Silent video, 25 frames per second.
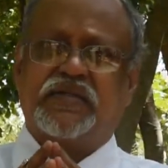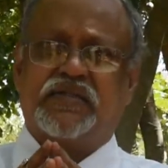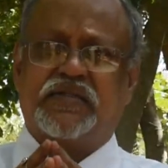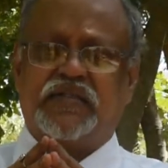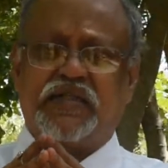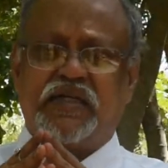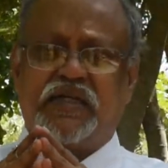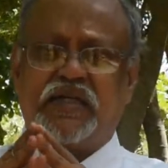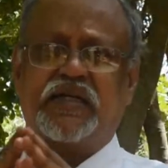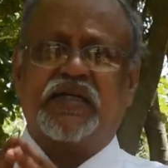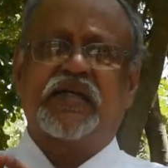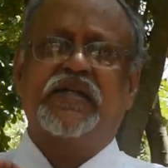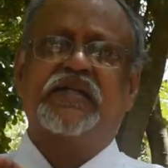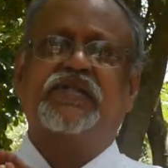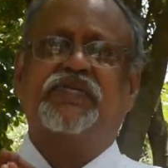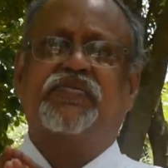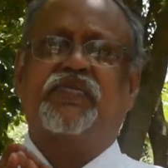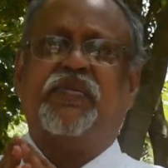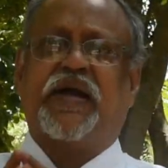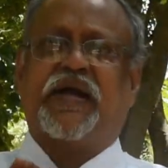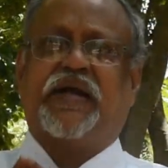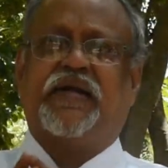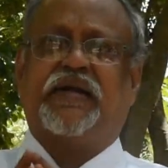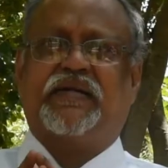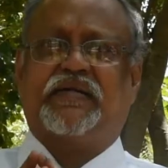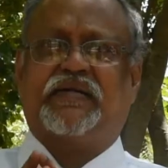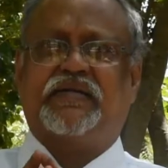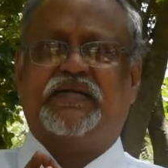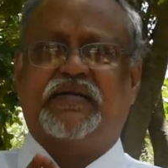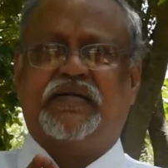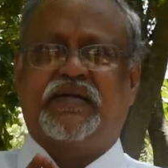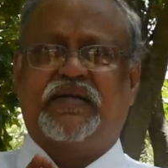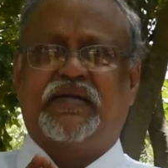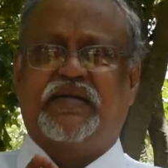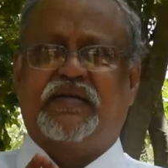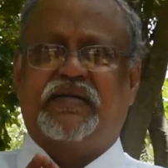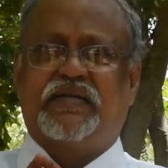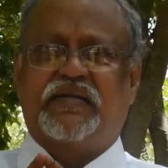children's mind.
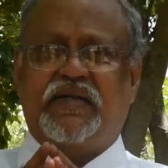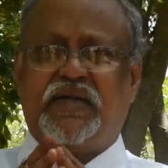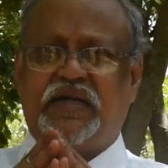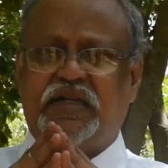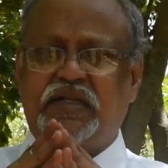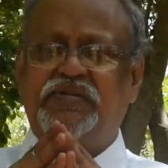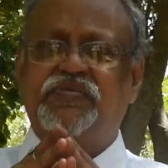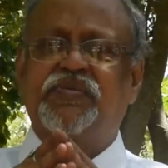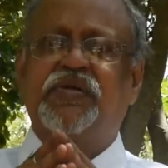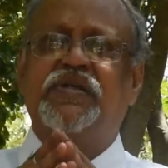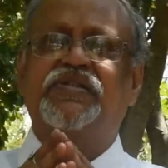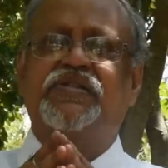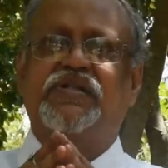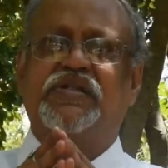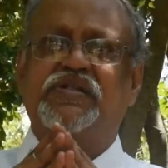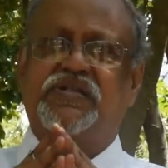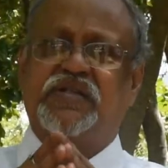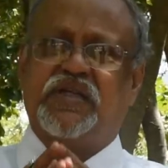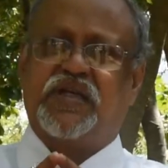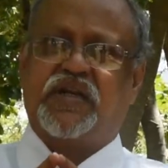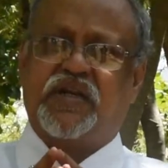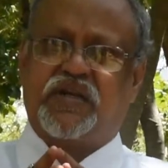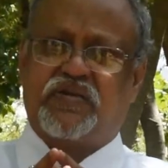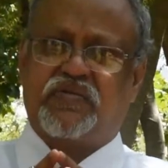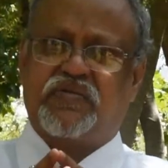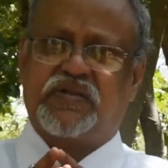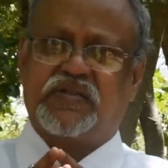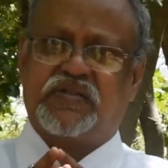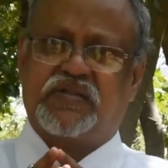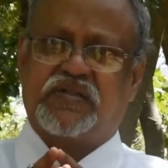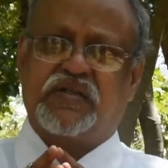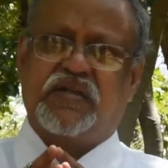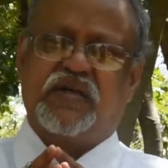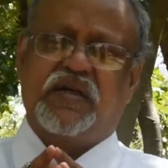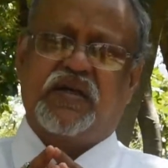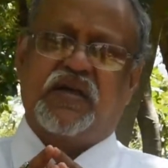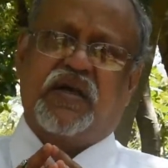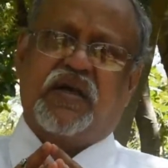That is my sincere
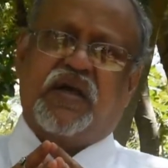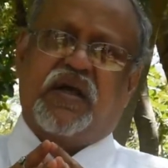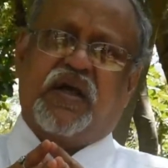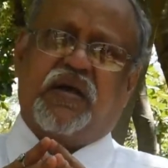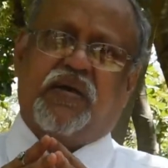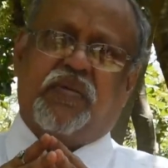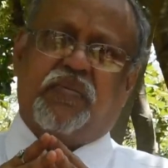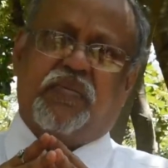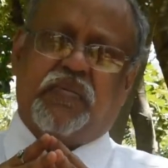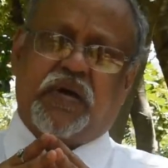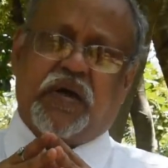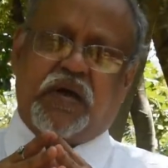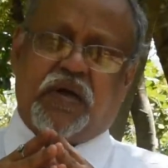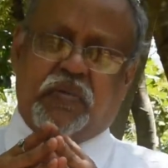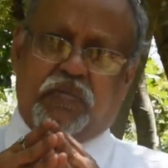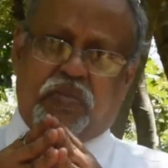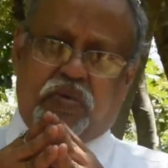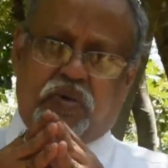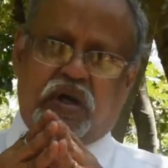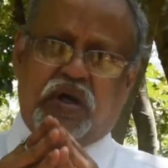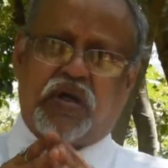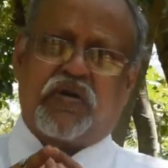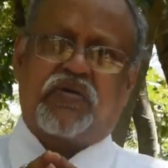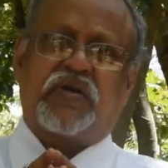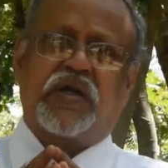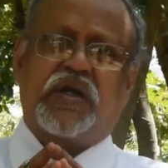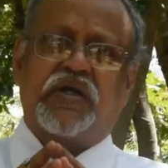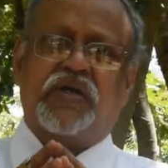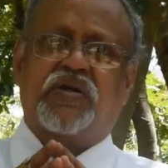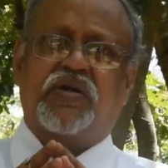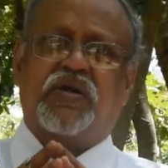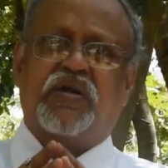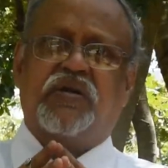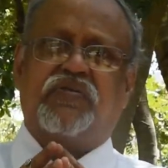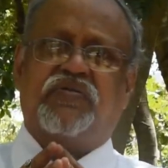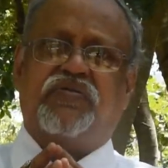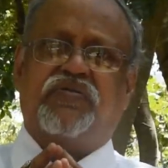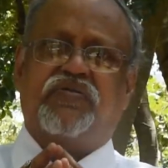request. The Board of
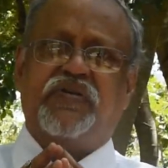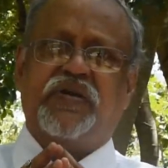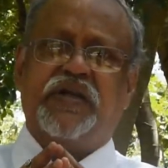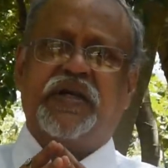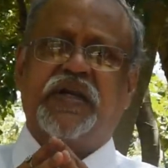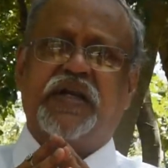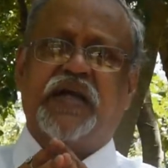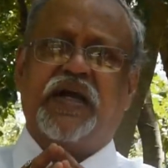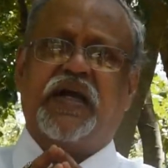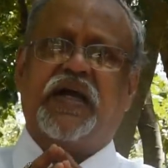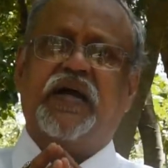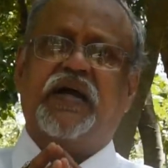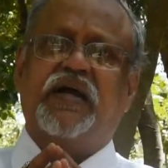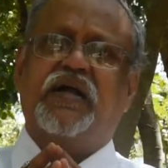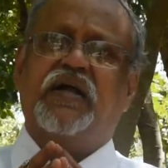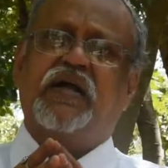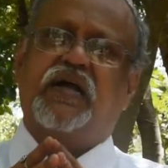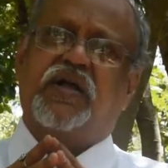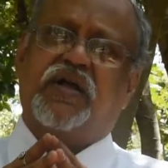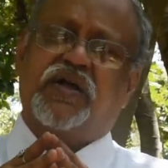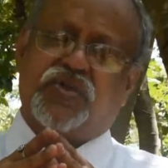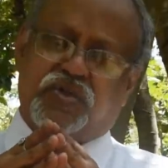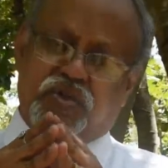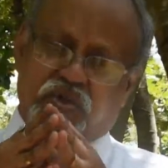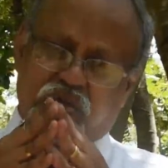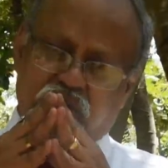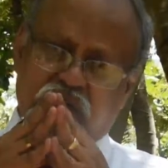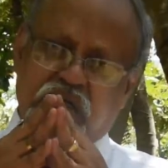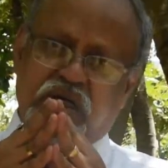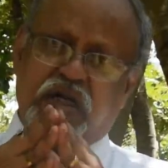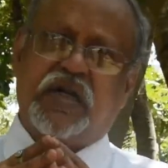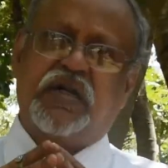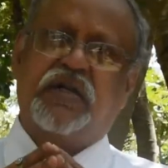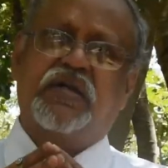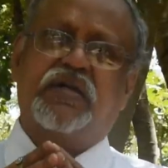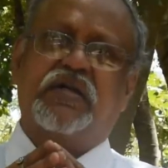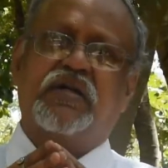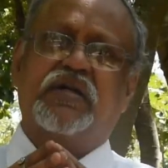Control of India should
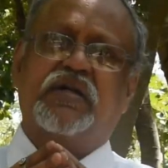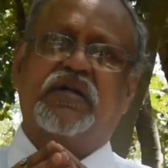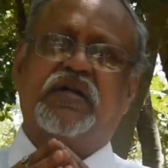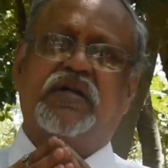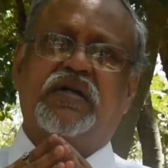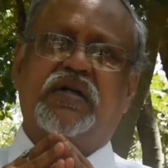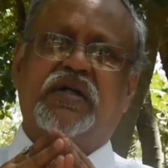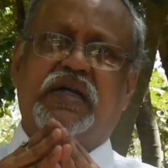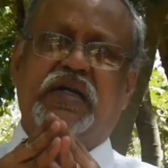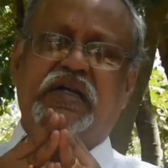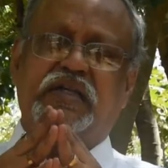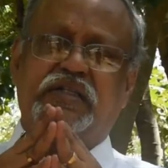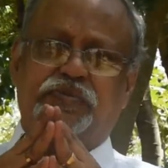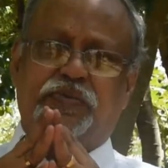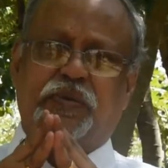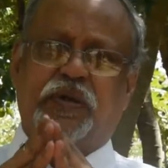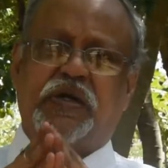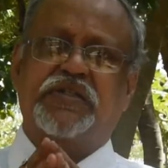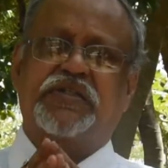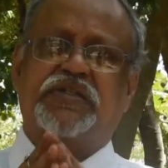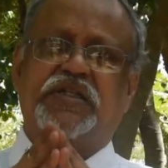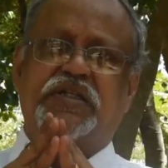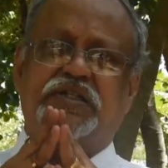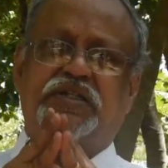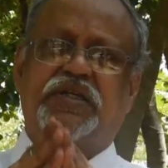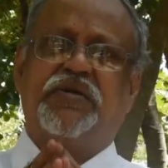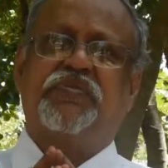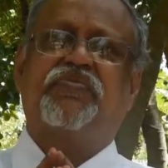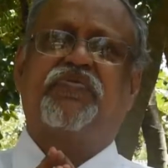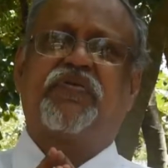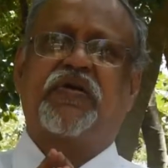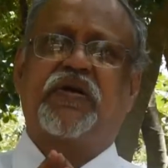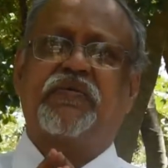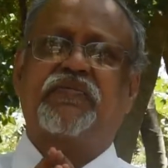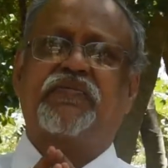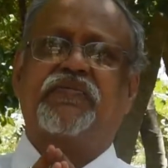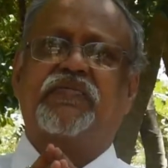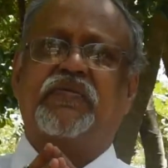not get sponsorship
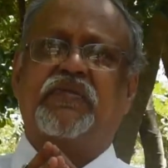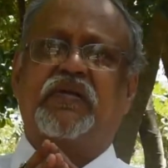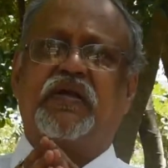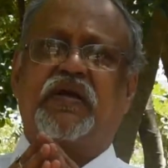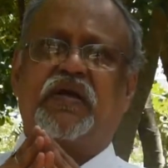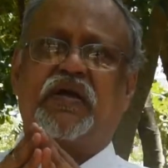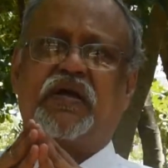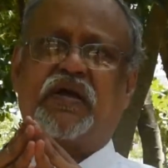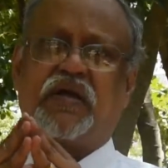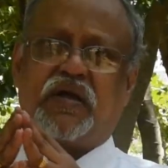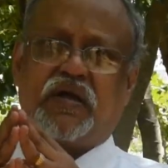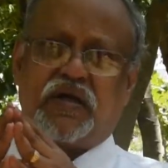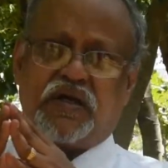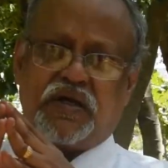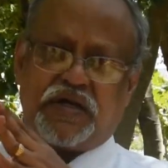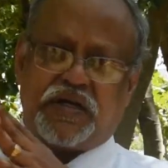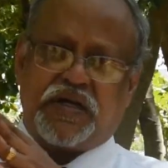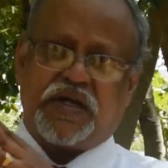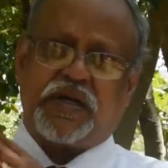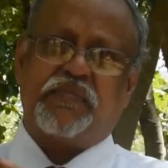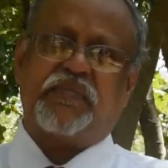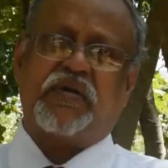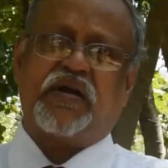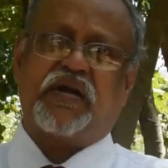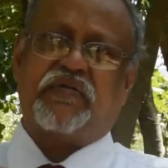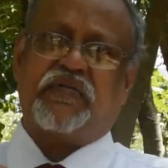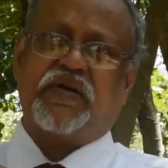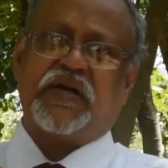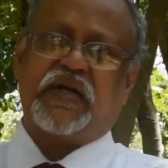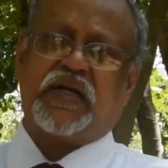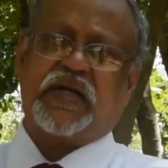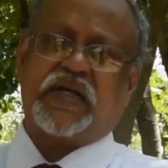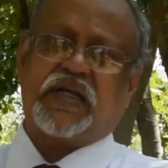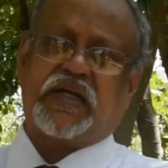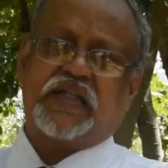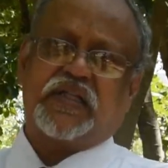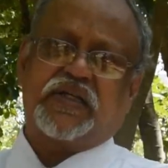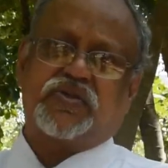from Dream 11
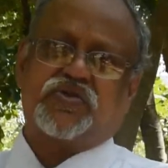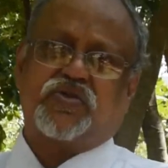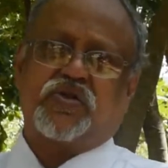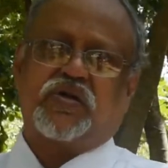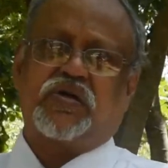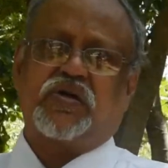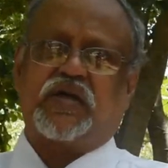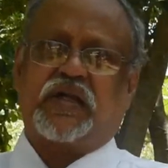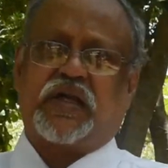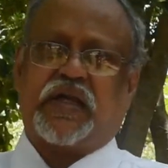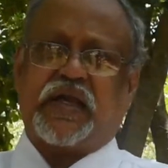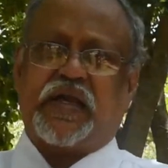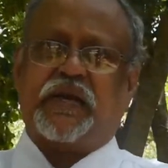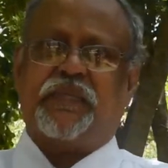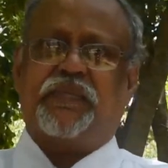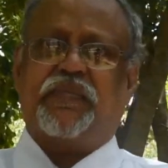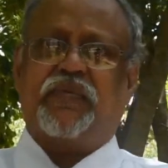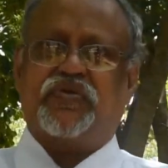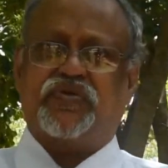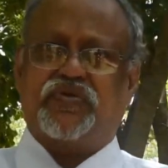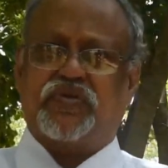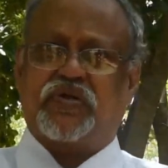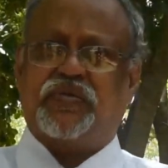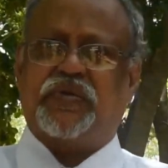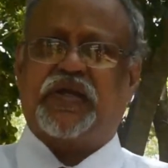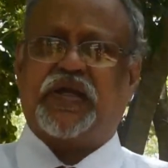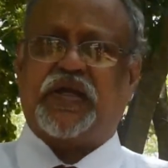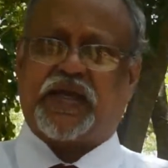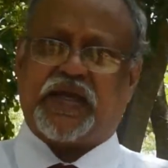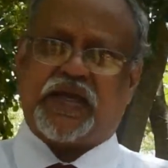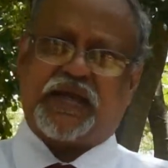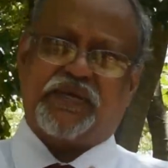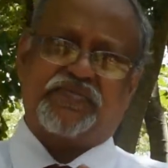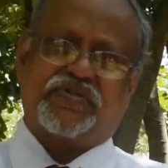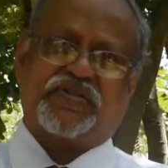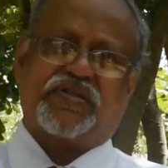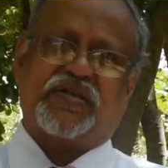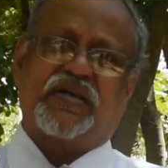and other so many
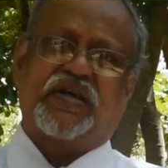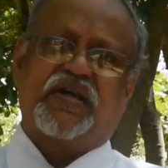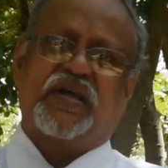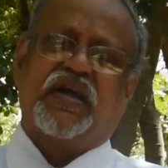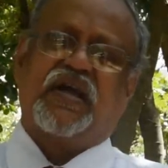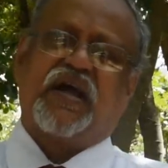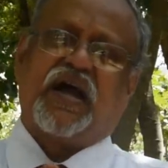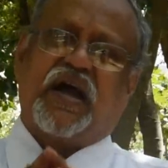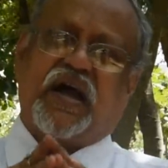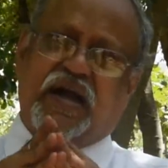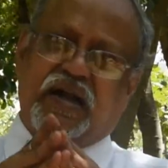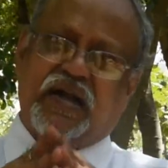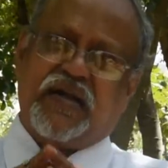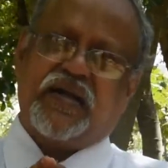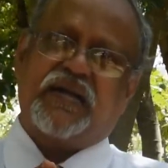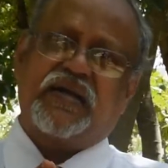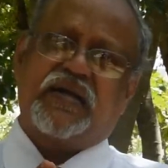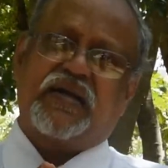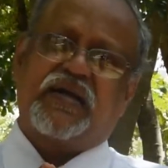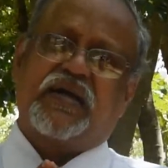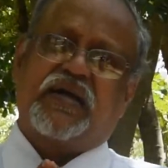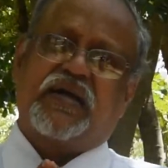games. And